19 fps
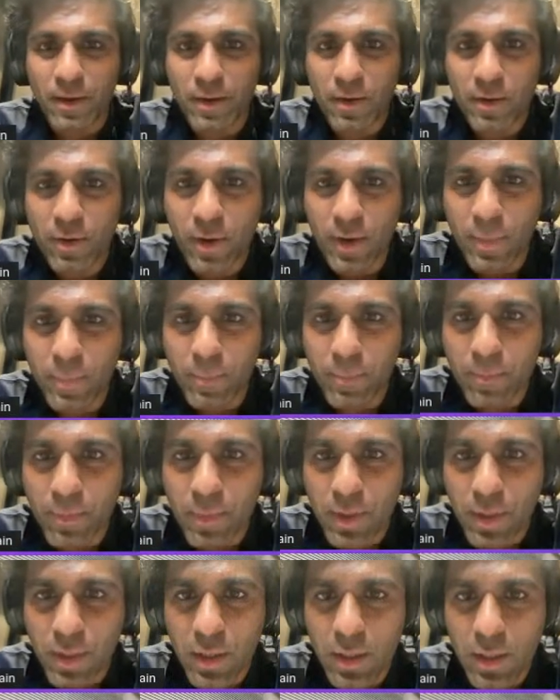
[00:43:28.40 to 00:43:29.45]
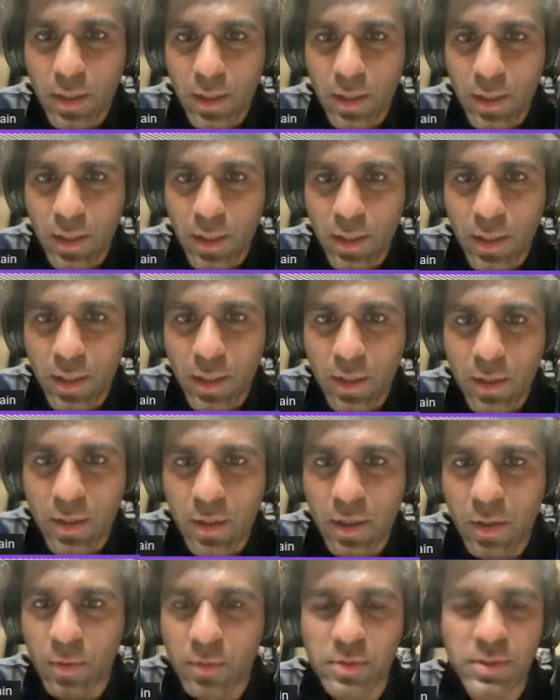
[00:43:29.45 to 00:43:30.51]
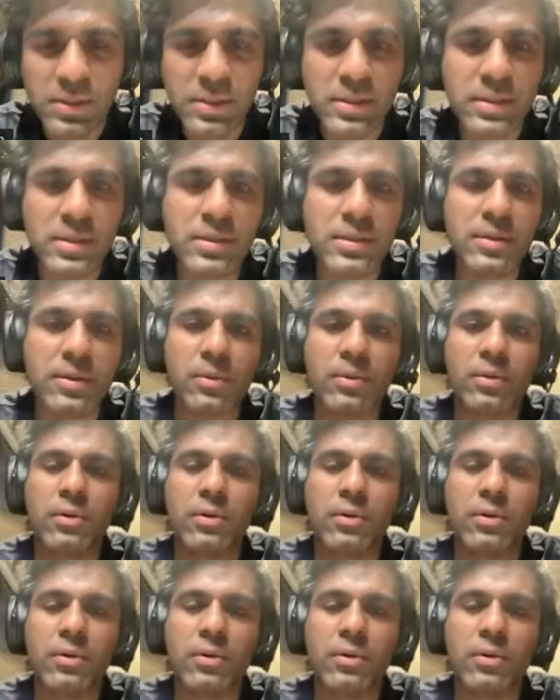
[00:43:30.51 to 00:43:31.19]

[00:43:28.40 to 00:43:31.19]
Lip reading: All right. No, still